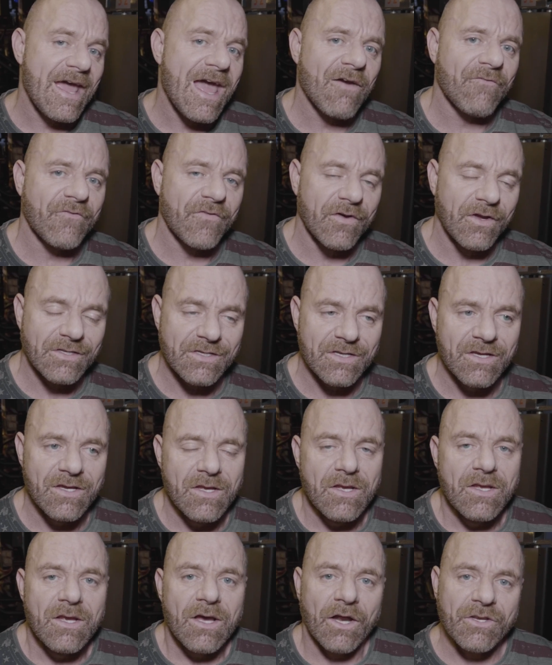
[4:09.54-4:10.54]
effort
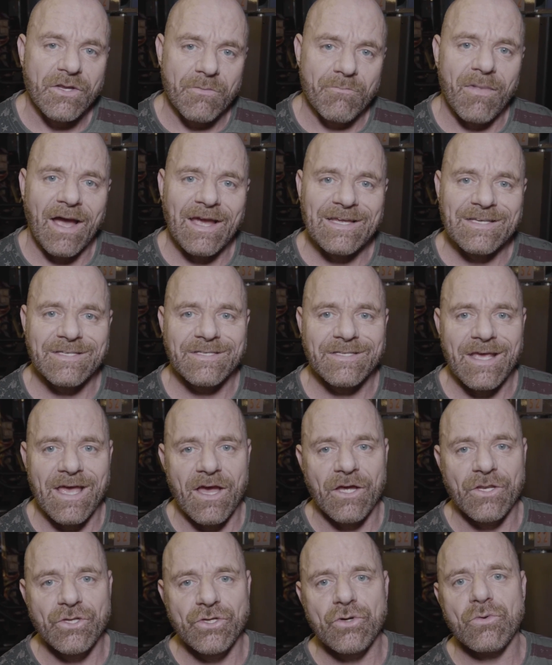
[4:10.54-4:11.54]
and your
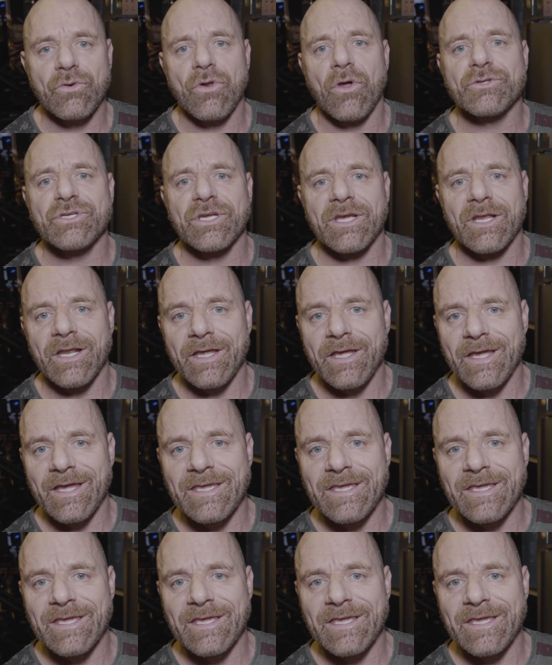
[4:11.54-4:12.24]
mindset and neurologically